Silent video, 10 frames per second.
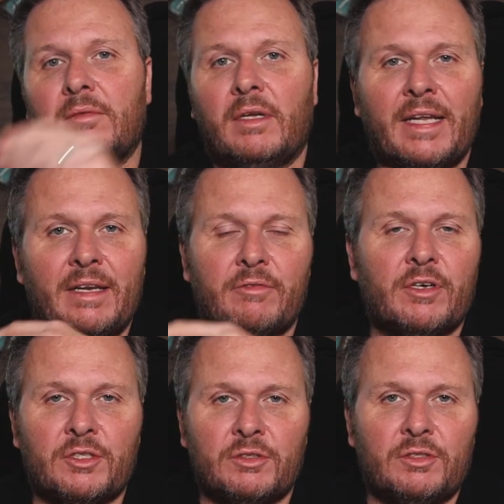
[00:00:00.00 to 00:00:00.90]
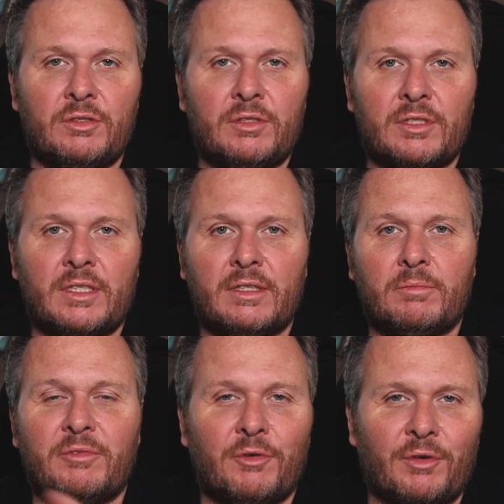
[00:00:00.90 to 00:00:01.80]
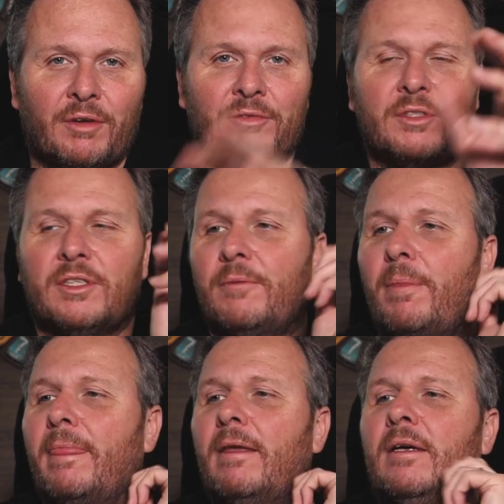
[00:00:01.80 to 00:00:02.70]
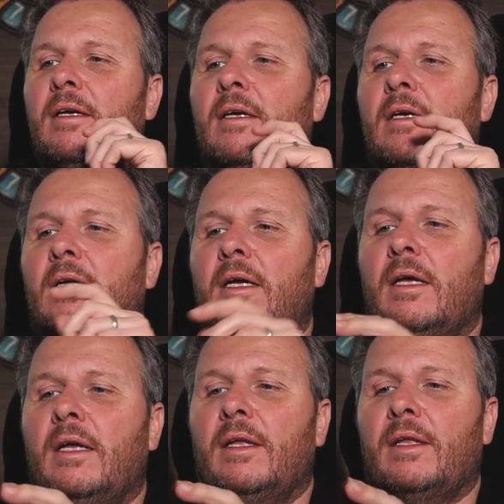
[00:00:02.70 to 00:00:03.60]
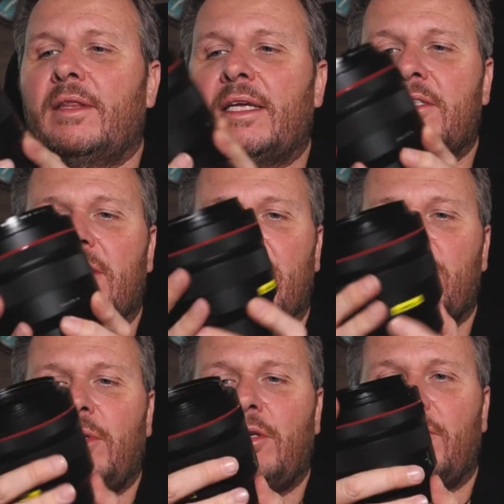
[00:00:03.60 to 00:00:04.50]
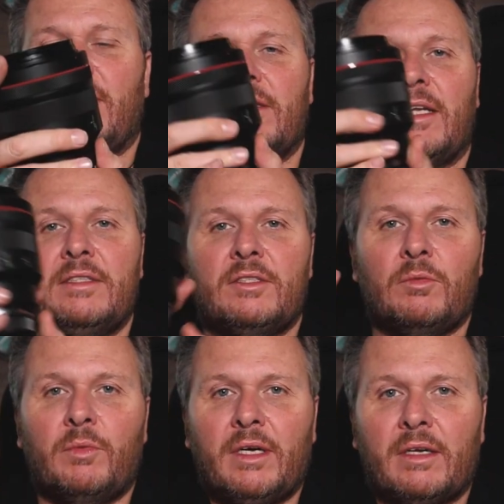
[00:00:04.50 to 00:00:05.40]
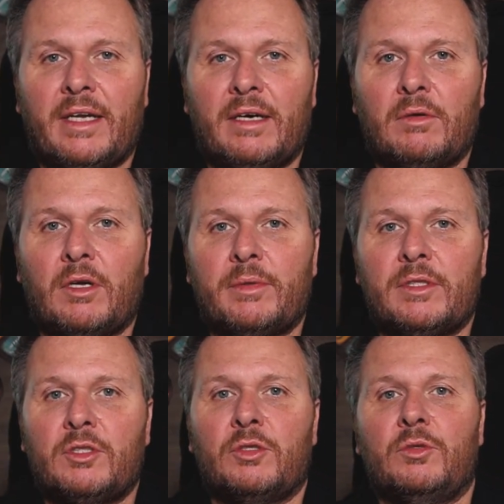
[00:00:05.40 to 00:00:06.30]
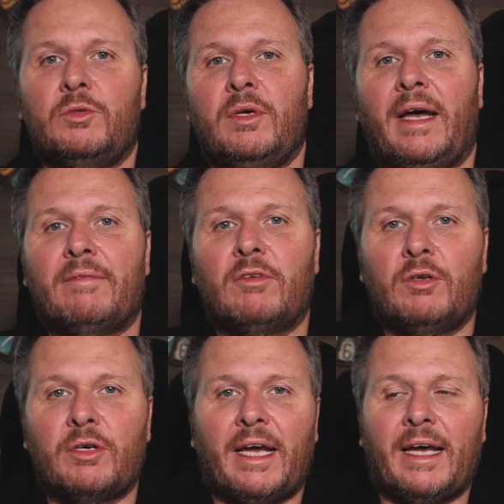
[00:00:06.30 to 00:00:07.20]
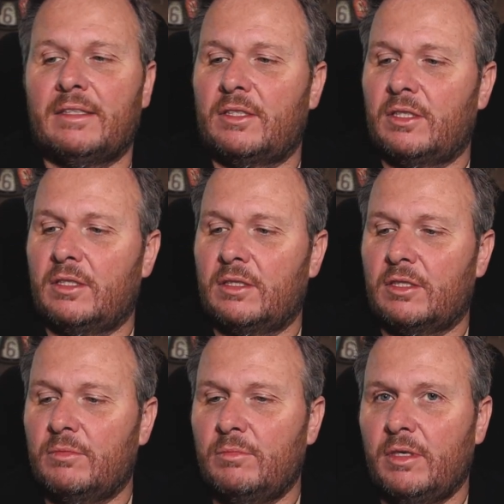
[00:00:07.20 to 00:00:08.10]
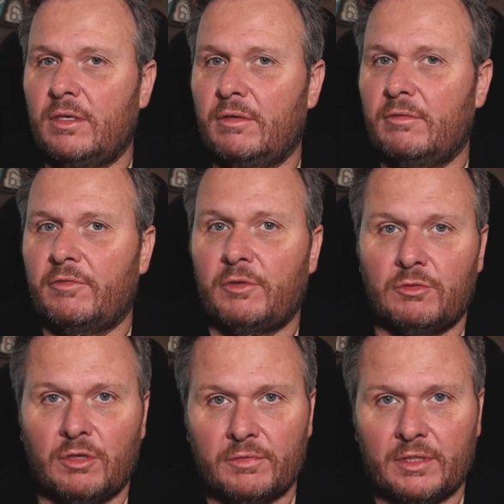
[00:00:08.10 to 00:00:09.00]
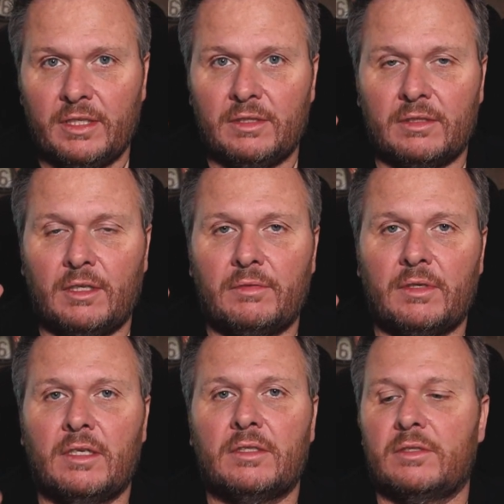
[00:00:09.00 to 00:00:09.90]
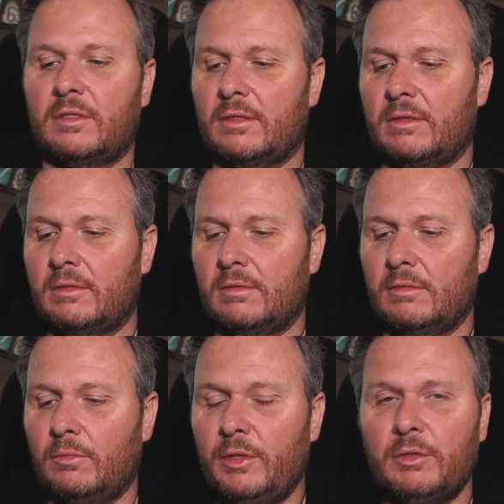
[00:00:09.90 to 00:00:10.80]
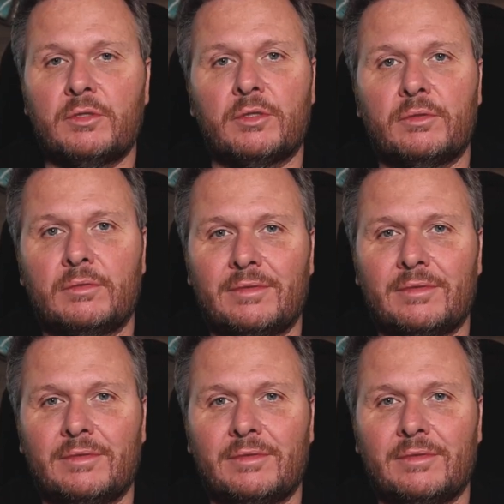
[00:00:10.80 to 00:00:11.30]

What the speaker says: an edit version so you can see the before and after. So that's it. That's a quick look around the lens. We are now going to have a look at some photographs taken over the last week or two.